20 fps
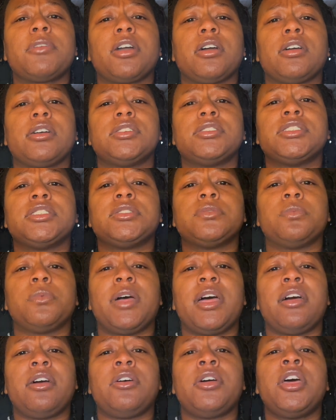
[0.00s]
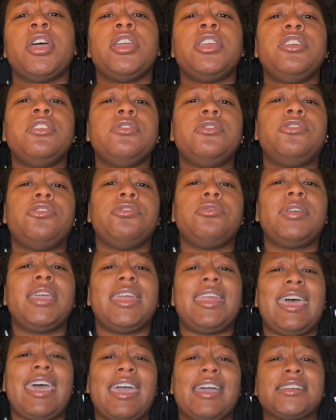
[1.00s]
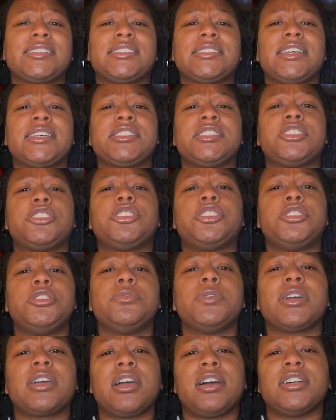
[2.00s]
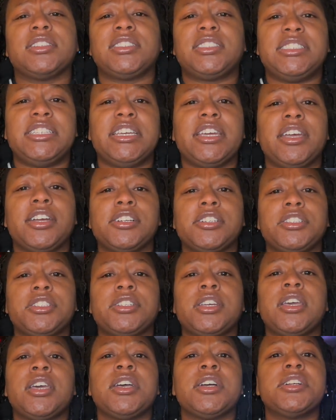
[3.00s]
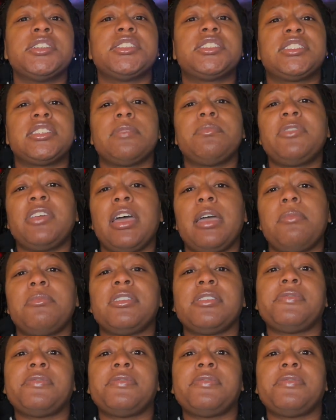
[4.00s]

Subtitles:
cards as well, you do get access to a concierge. Sometimes